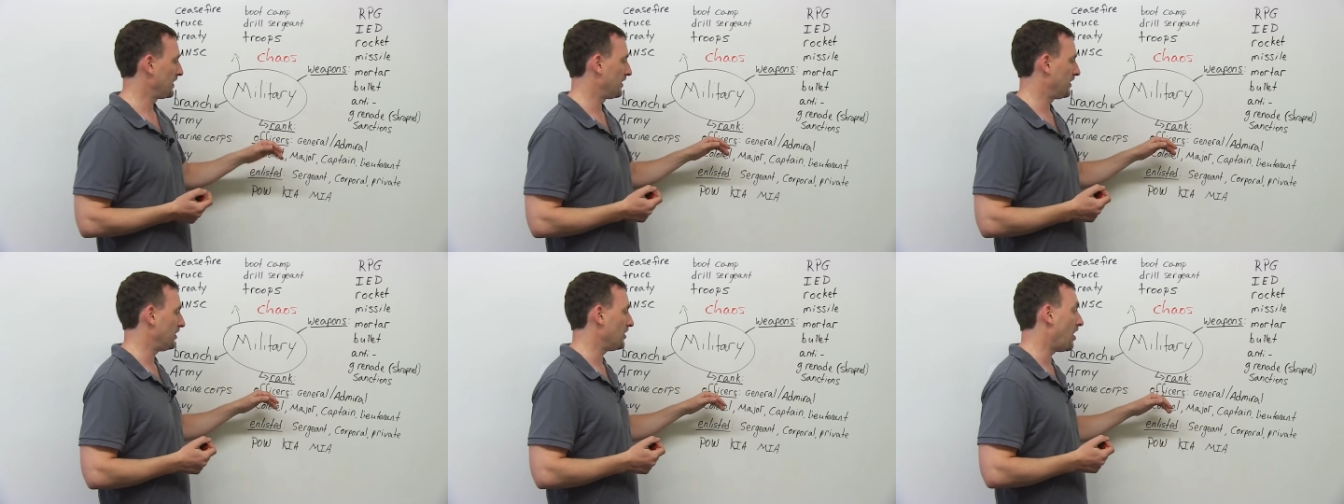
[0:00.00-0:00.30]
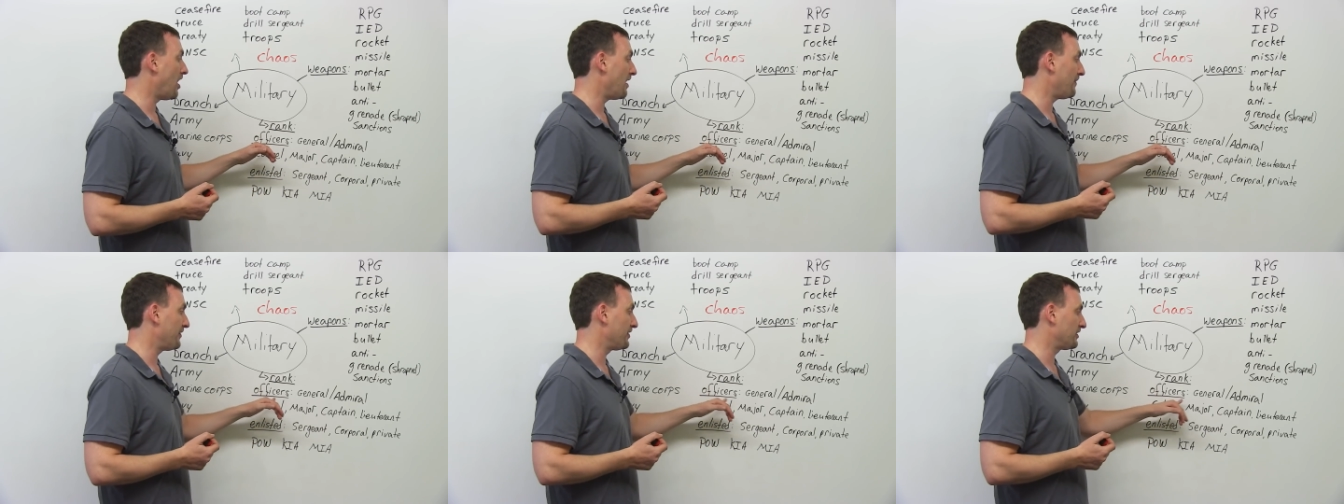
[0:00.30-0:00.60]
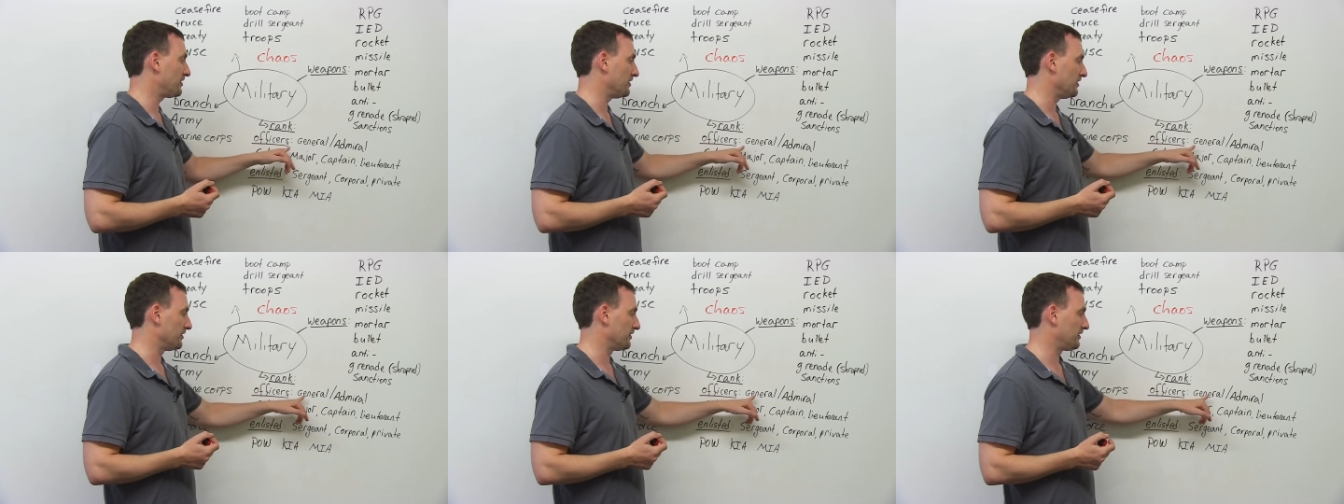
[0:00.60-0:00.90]
The
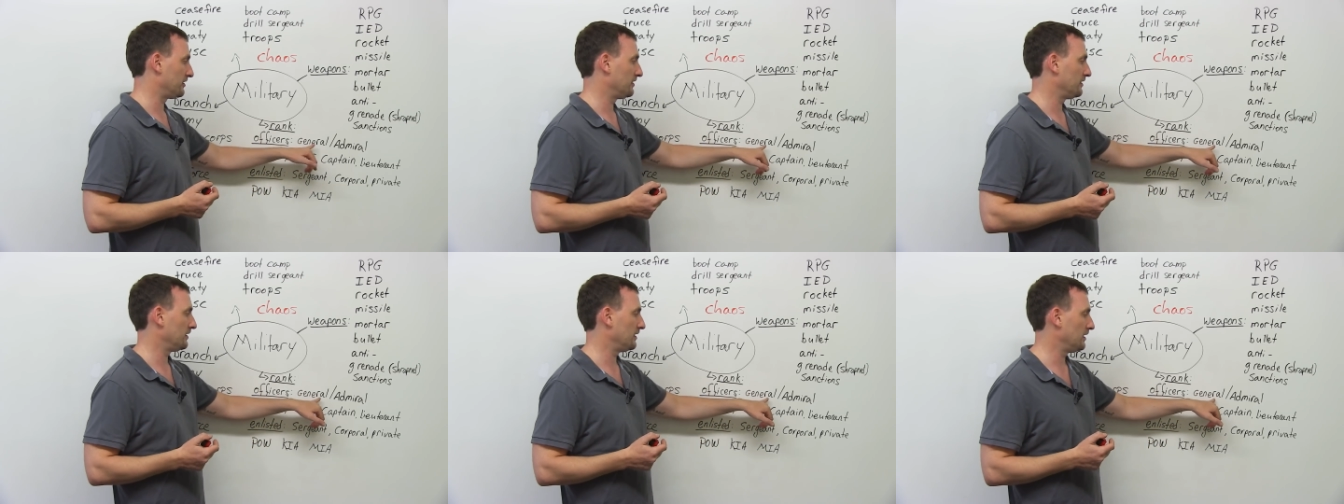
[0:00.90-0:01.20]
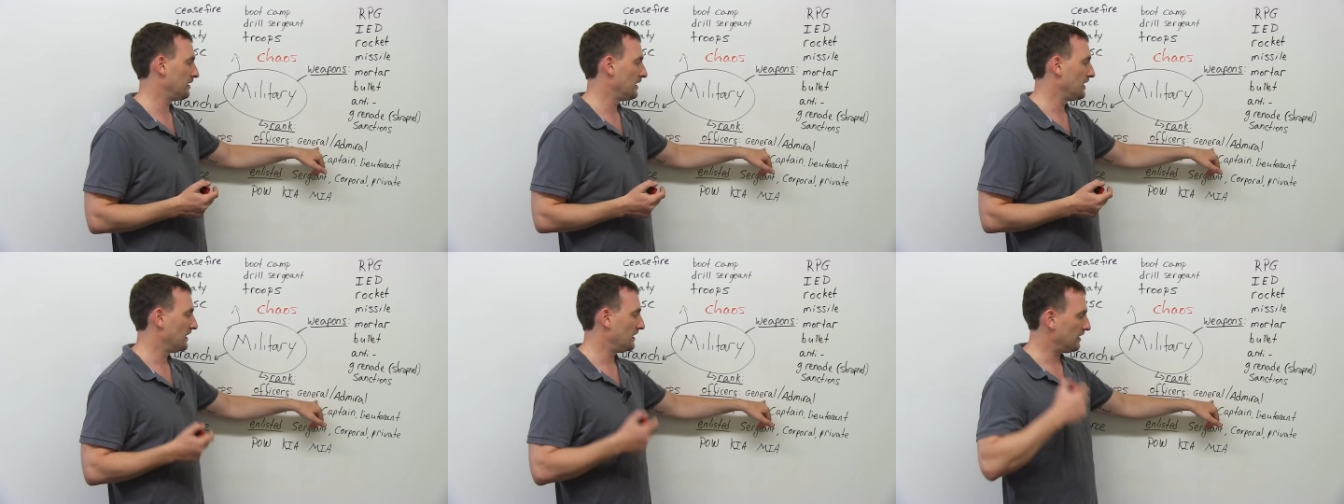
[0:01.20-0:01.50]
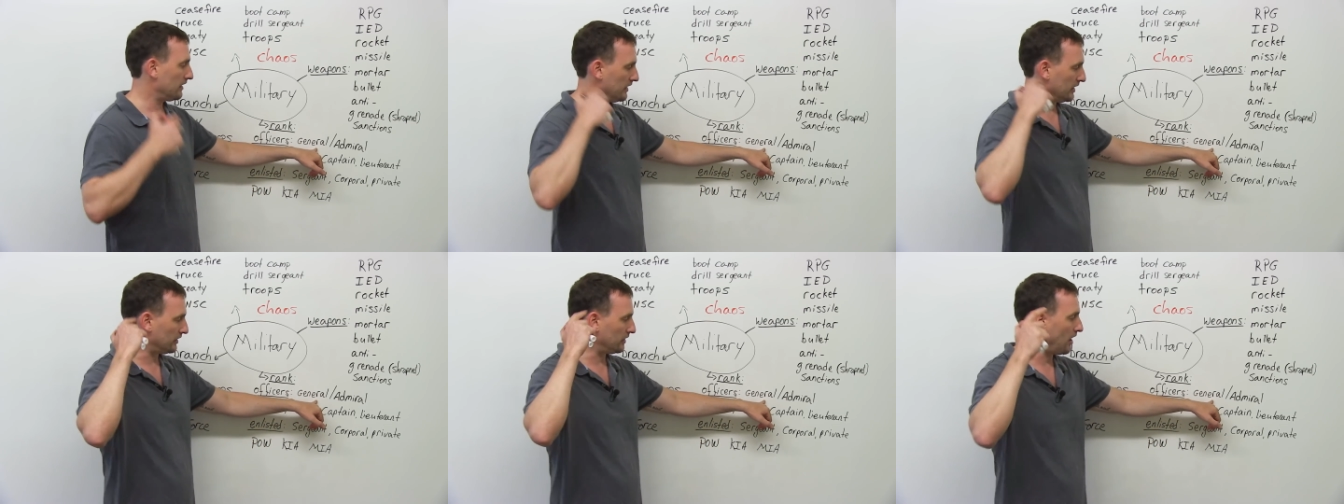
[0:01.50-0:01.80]
officers,
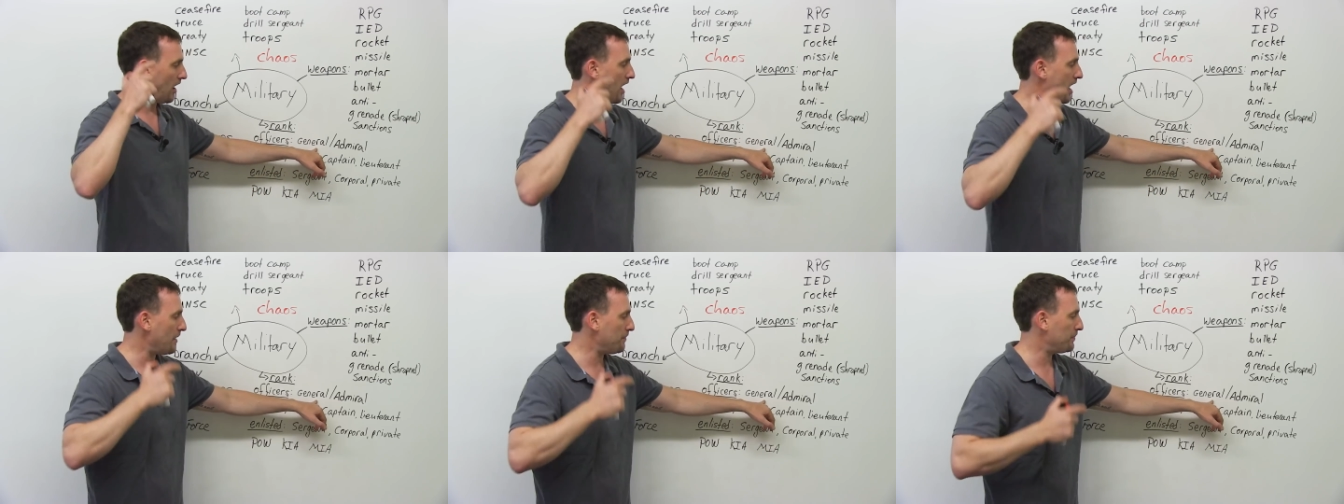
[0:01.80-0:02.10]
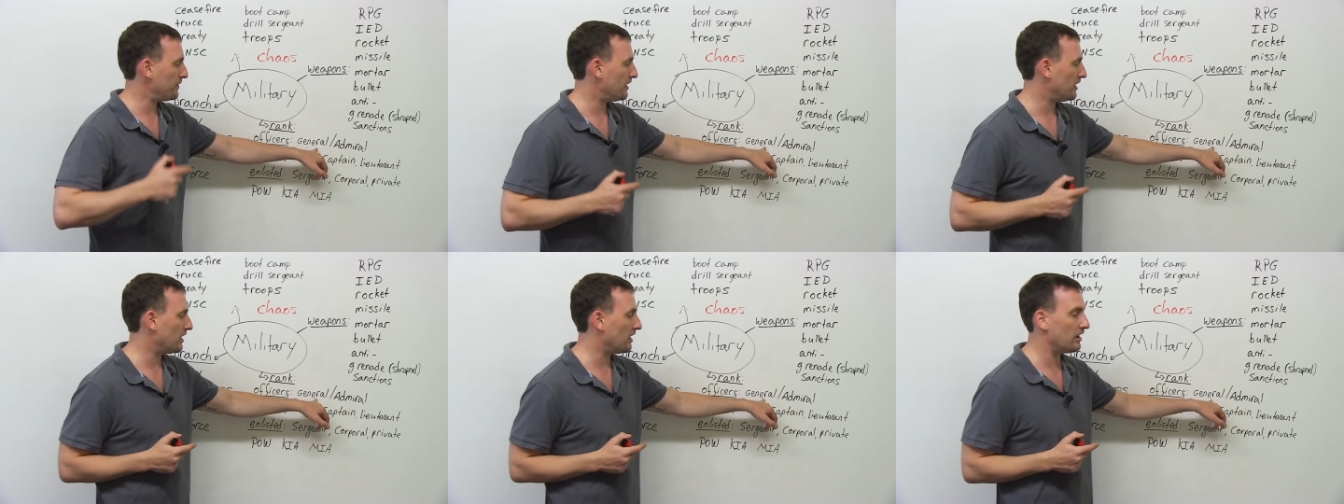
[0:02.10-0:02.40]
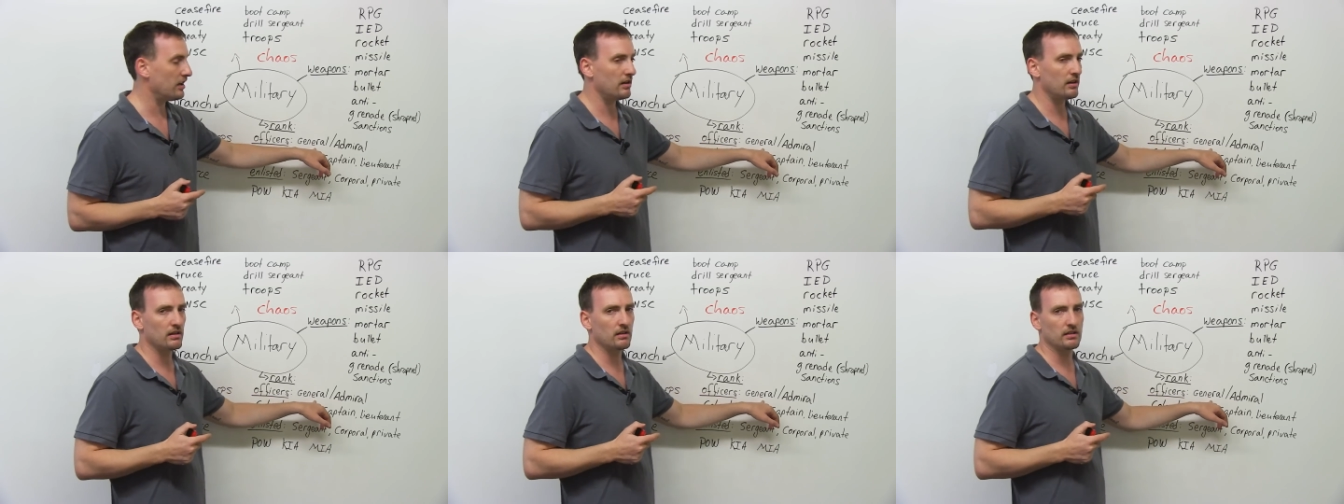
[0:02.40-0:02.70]
the top
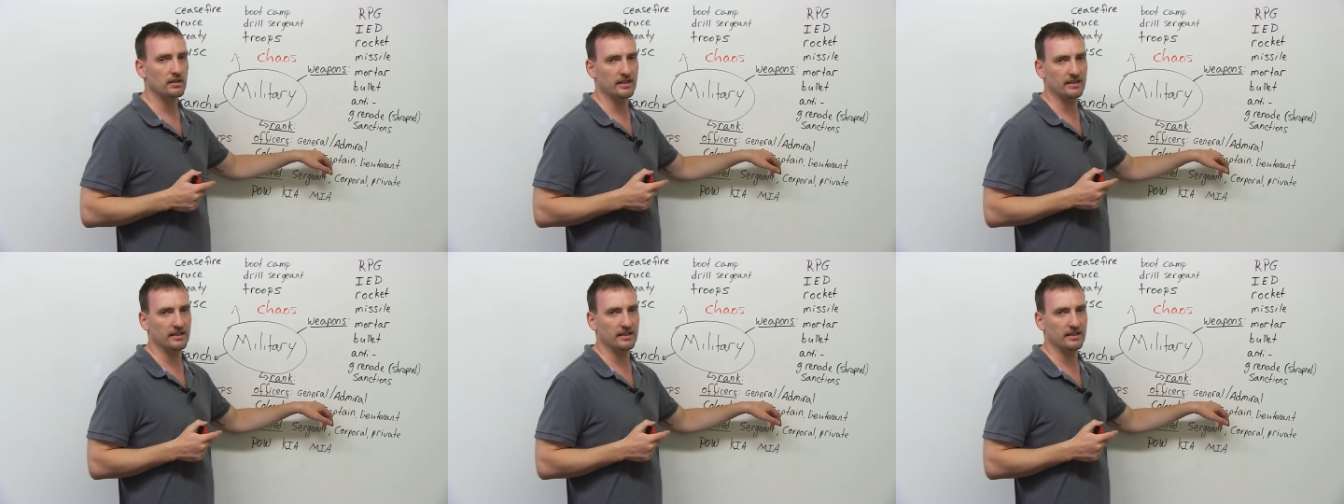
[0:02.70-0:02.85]
are,